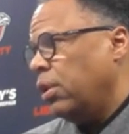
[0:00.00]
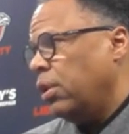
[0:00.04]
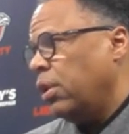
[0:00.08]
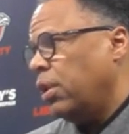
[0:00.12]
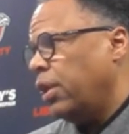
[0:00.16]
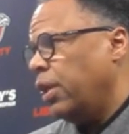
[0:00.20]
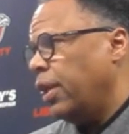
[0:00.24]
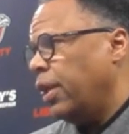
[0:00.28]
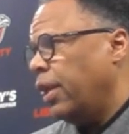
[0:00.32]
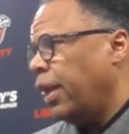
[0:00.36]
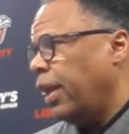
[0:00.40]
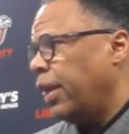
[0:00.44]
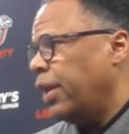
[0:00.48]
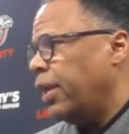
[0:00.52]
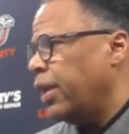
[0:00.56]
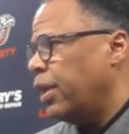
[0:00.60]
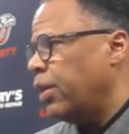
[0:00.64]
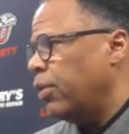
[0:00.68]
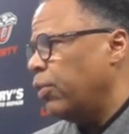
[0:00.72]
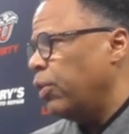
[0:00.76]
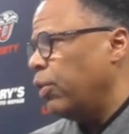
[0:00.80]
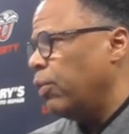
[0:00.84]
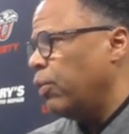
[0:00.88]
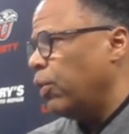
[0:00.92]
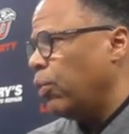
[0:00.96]
Again, I get
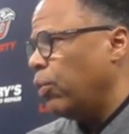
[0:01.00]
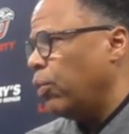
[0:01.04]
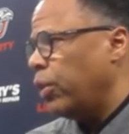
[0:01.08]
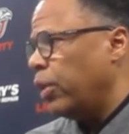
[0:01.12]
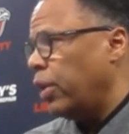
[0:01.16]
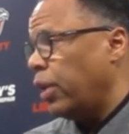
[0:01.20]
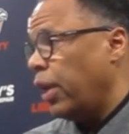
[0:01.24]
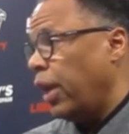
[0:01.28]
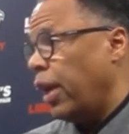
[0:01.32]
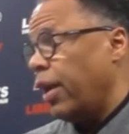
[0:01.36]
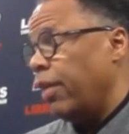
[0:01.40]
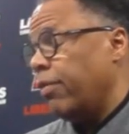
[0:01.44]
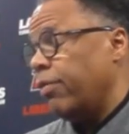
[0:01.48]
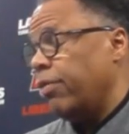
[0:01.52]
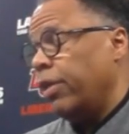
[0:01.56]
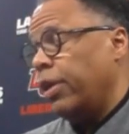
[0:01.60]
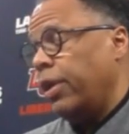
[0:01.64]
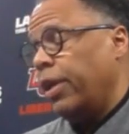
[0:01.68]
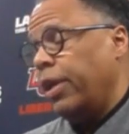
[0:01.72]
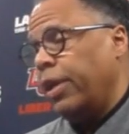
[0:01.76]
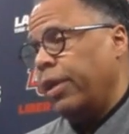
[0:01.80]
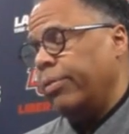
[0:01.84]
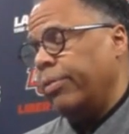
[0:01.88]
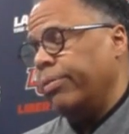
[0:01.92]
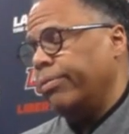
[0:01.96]
it. We want to win every
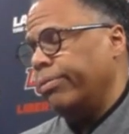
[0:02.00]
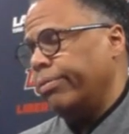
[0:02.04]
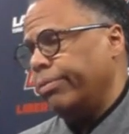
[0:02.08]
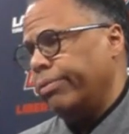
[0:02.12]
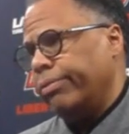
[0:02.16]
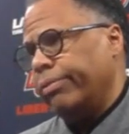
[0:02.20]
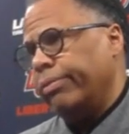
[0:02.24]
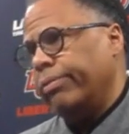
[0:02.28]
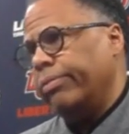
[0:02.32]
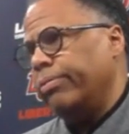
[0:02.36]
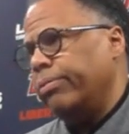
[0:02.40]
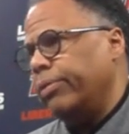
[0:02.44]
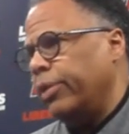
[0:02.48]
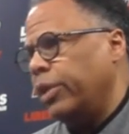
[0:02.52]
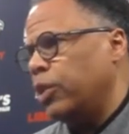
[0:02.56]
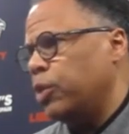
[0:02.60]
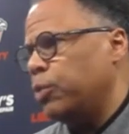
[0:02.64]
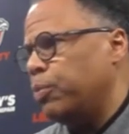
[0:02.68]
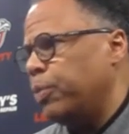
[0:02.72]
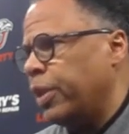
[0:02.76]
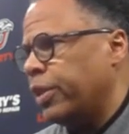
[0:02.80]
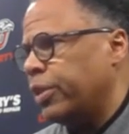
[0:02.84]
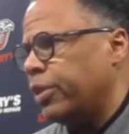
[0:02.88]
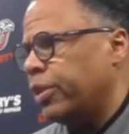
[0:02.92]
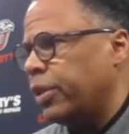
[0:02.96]
game. Me
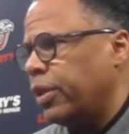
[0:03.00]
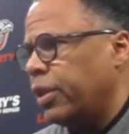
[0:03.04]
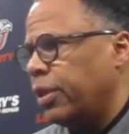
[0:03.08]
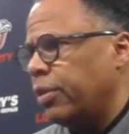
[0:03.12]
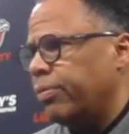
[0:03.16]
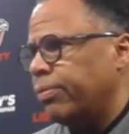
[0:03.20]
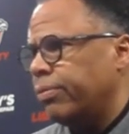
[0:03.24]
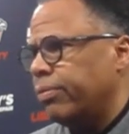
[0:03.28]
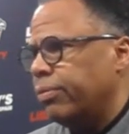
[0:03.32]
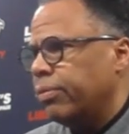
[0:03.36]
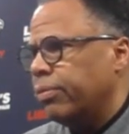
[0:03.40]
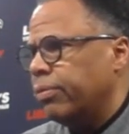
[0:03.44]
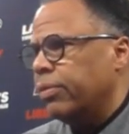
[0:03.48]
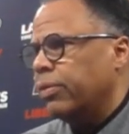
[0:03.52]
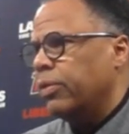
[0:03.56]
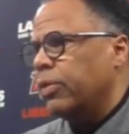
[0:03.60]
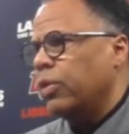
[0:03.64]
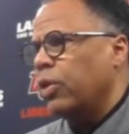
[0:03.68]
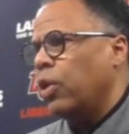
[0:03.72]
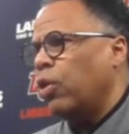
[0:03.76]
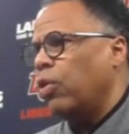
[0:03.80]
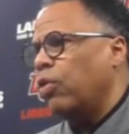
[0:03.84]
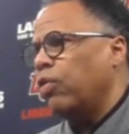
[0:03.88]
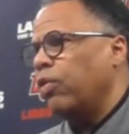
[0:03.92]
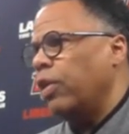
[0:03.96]
especially. I'm
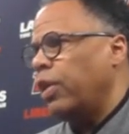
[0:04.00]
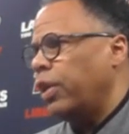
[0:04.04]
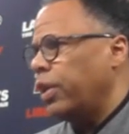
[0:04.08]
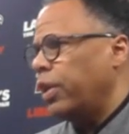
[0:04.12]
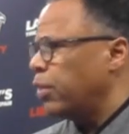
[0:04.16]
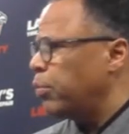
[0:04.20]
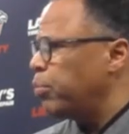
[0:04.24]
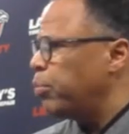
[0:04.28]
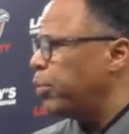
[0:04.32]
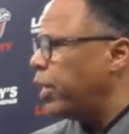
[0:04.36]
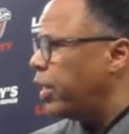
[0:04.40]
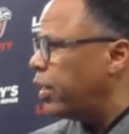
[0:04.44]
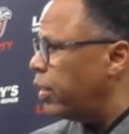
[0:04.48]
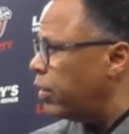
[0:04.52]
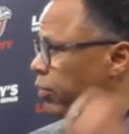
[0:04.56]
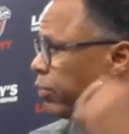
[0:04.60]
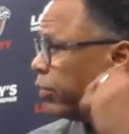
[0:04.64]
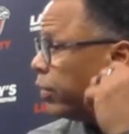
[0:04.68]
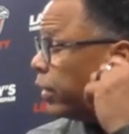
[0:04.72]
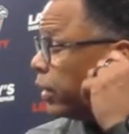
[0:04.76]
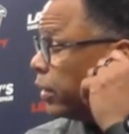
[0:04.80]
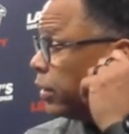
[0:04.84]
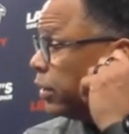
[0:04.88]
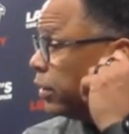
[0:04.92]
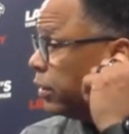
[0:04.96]
overly
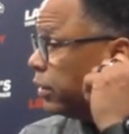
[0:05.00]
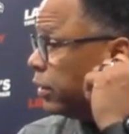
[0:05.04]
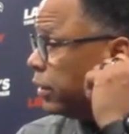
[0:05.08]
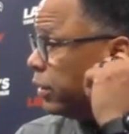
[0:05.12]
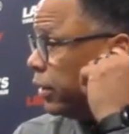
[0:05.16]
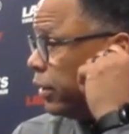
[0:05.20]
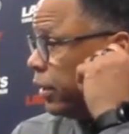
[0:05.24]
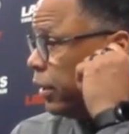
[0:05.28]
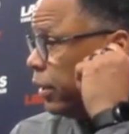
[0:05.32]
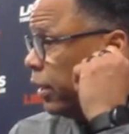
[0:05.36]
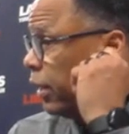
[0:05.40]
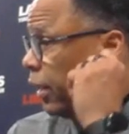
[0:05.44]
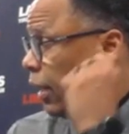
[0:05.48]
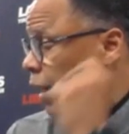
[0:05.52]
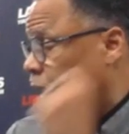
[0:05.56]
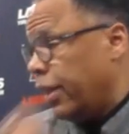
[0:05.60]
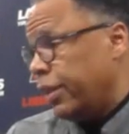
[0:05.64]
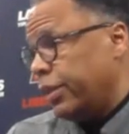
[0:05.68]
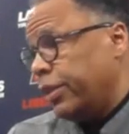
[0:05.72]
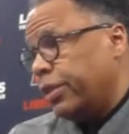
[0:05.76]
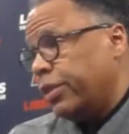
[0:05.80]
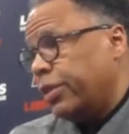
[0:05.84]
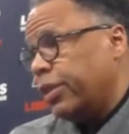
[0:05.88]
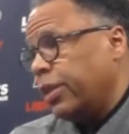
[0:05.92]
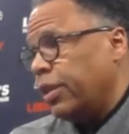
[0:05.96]
competitive. But
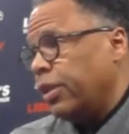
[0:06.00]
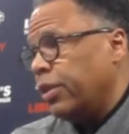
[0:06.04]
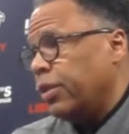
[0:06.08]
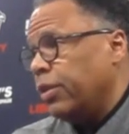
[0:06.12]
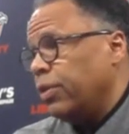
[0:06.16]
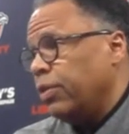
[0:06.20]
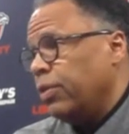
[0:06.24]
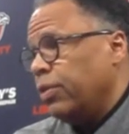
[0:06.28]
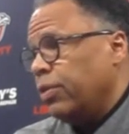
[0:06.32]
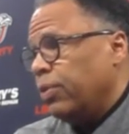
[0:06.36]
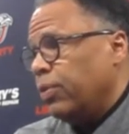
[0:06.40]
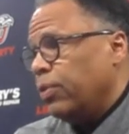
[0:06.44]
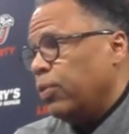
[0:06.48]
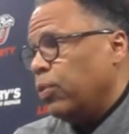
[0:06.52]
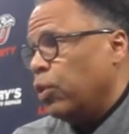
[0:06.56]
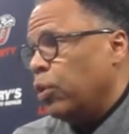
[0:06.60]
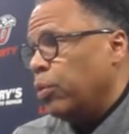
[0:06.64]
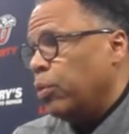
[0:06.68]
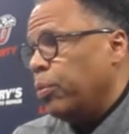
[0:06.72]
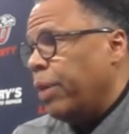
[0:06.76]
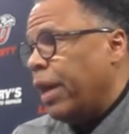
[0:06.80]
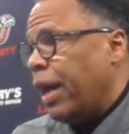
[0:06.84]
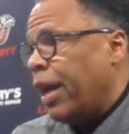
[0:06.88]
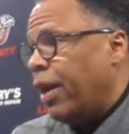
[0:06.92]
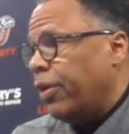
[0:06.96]
I just think
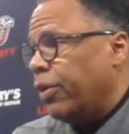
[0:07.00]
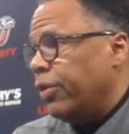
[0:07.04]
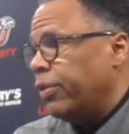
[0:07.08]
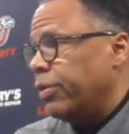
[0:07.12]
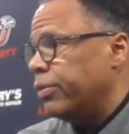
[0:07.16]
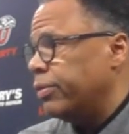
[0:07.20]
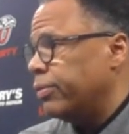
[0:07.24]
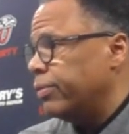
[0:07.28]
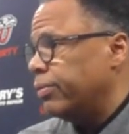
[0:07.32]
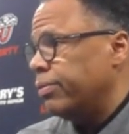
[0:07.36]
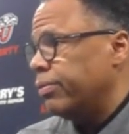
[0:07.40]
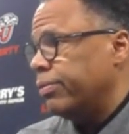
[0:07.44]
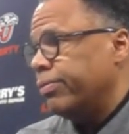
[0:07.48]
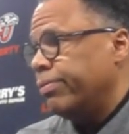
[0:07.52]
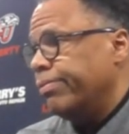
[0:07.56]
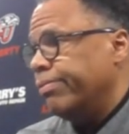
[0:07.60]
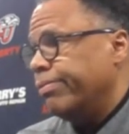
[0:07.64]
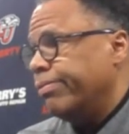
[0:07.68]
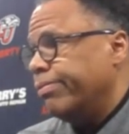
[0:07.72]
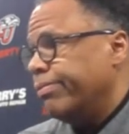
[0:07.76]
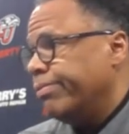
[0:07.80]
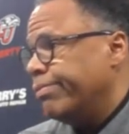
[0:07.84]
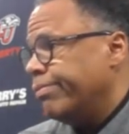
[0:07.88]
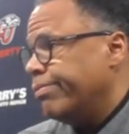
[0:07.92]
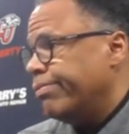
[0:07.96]
we're about
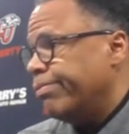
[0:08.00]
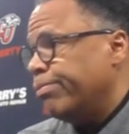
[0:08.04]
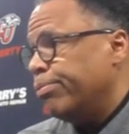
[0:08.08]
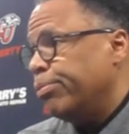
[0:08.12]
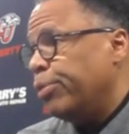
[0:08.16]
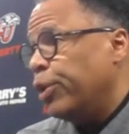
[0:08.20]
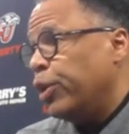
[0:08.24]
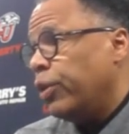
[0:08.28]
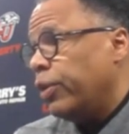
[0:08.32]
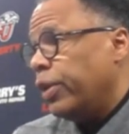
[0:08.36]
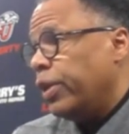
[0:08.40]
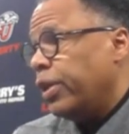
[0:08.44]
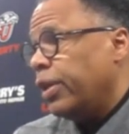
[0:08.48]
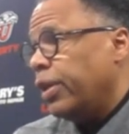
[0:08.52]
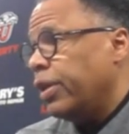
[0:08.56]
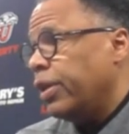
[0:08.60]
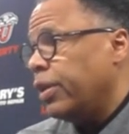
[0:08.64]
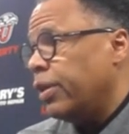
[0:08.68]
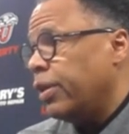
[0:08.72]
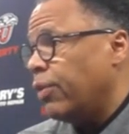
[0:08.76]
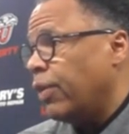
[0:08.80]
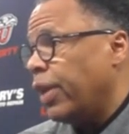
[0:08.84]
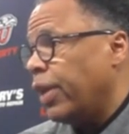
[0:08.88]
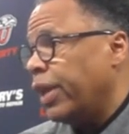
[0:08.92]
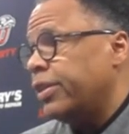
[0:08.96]
building
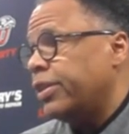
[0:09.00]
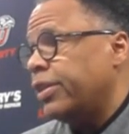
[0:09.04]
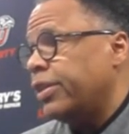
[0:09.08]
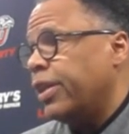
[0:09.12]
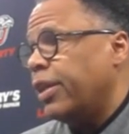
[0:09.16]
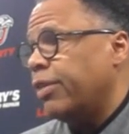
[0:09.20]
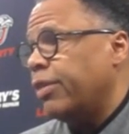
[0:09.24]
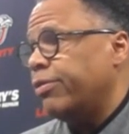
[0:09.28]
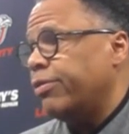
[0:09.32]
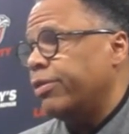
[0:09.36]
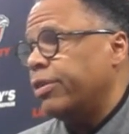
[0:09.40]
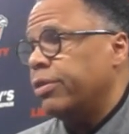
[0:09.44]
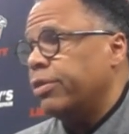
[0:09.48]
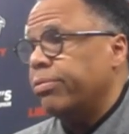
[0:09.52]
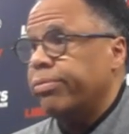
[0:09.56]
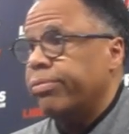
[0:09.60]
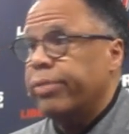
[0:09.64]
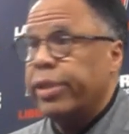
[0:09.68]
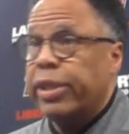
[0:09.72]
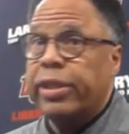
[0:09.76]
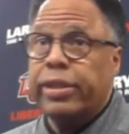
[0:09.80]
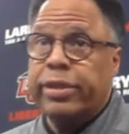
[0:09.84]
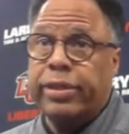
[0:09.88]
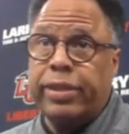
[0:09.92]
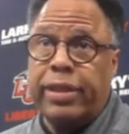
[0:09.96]
and the right stuff. And
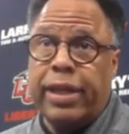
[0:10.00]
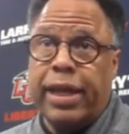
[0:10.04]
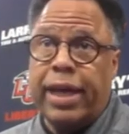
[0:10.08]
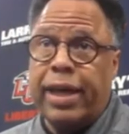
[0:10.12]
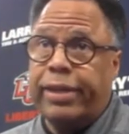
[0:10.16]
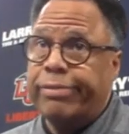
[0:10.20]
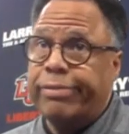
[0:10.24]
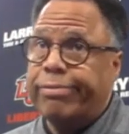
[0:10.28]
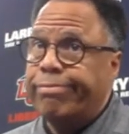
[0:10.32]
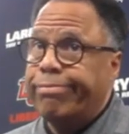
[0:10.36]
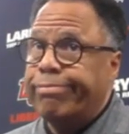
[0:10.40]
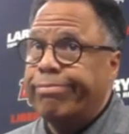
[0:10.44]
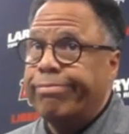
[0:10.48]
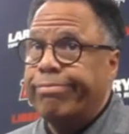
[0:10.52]
because of that,